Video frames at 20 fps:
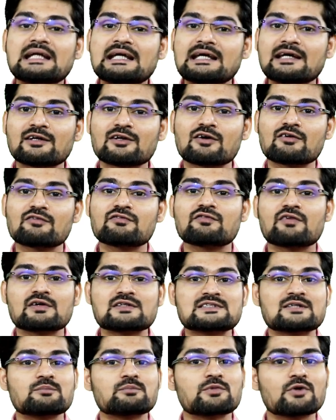taken off for
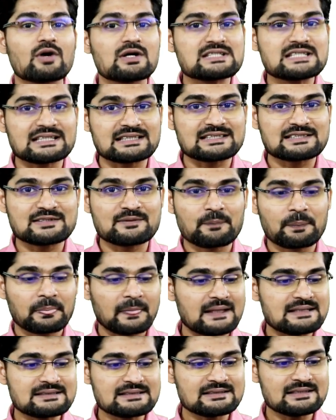some projects
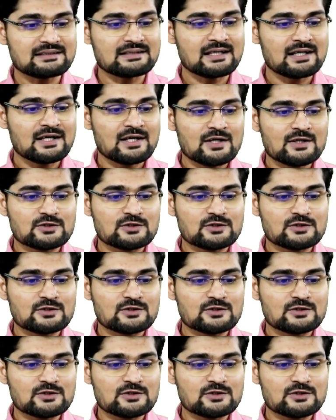isn't it?